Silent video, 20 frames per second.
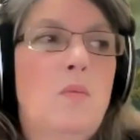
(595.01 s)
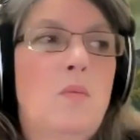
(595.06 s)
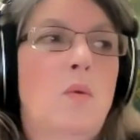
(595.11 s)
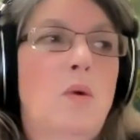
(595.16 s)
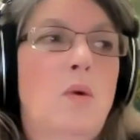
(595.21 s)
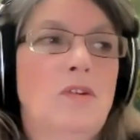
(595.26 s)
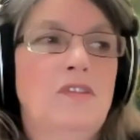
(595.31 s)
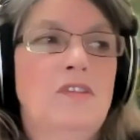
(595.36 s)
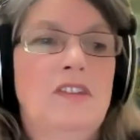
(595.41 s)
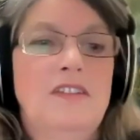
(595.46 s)

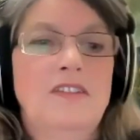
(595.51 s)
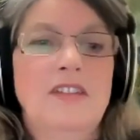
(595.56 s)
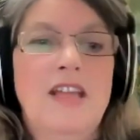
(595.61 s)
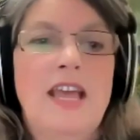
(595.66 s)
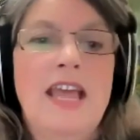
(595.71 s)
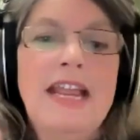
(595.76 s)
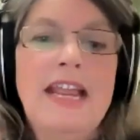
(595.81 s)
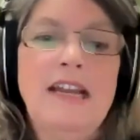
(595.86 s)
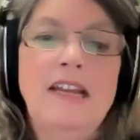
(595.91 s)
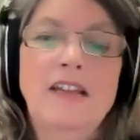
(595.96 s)
what is
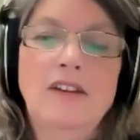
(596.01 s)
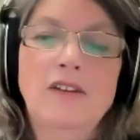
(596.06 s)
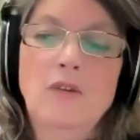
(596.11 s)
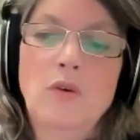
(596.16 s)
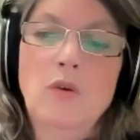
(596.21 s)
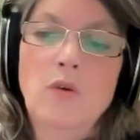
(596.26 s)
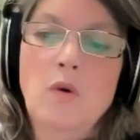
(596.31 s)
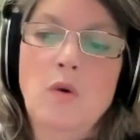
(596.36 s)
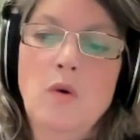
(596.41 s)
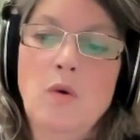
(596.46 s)
alien
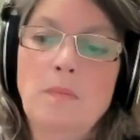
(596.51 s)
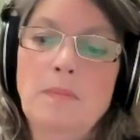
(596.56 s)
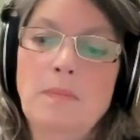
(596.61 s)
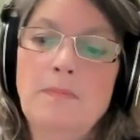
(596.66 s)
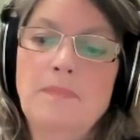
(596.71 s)
or